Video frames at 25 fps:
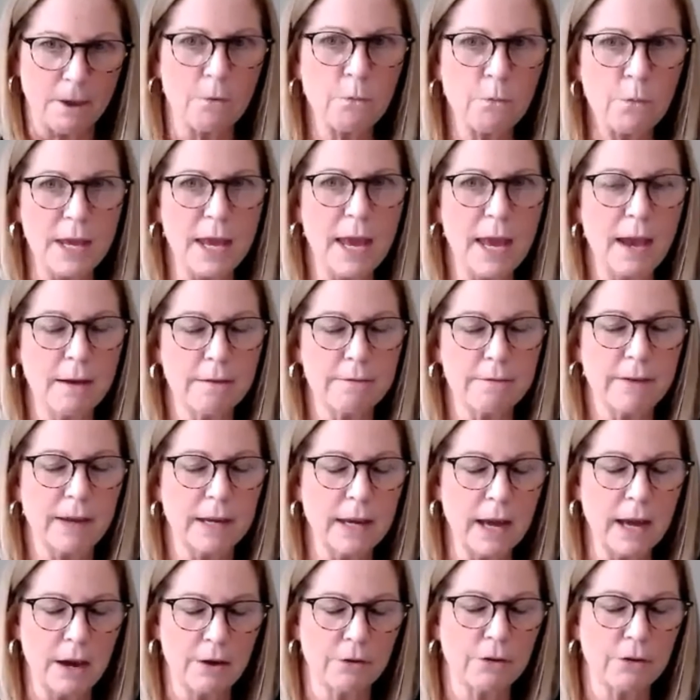we have a
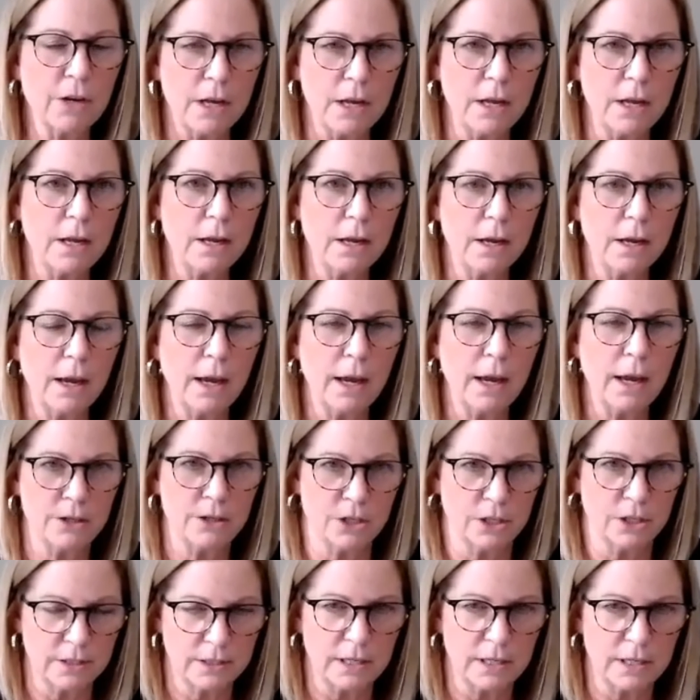county
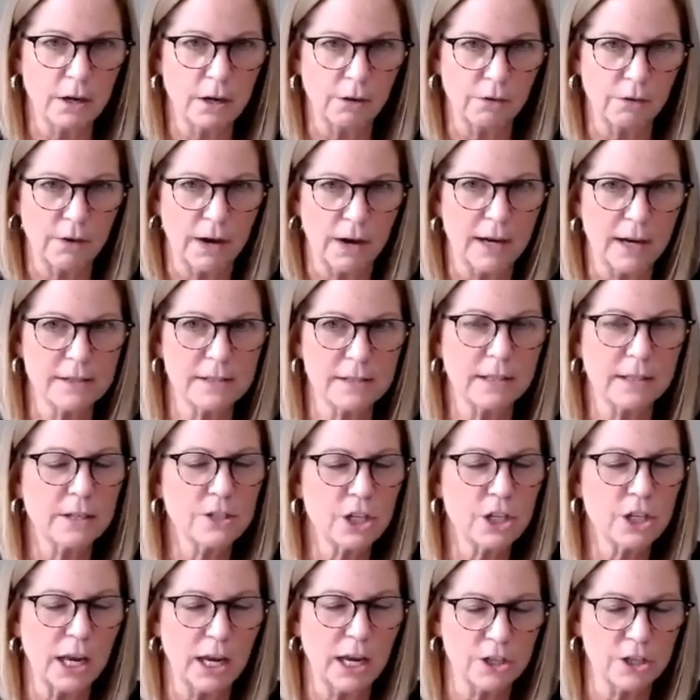agency, Horizon
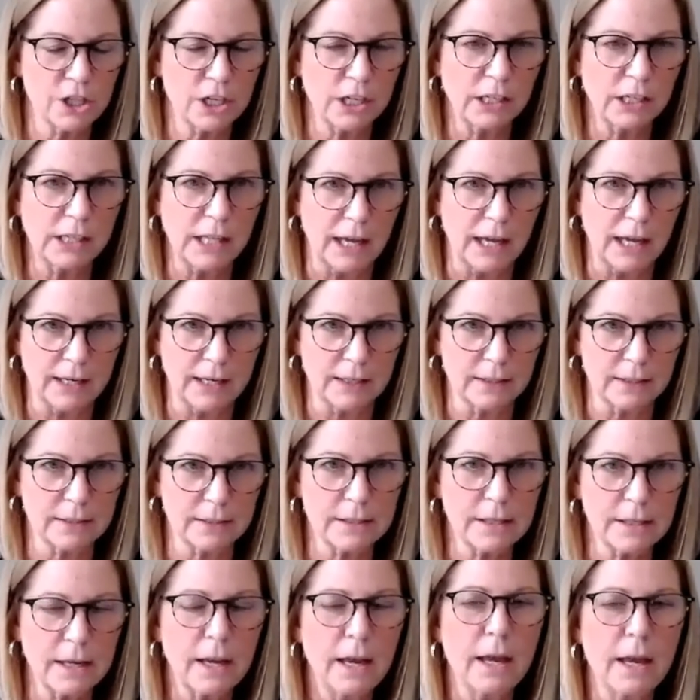Education
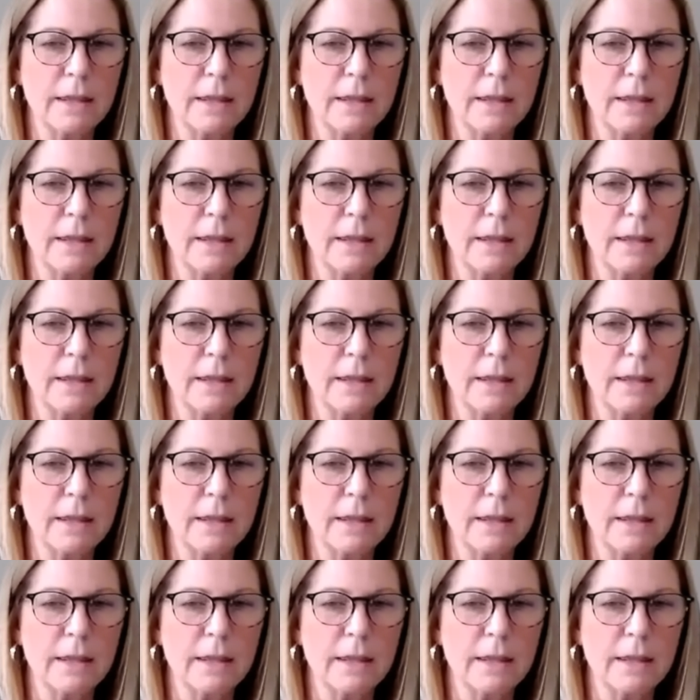Alliance,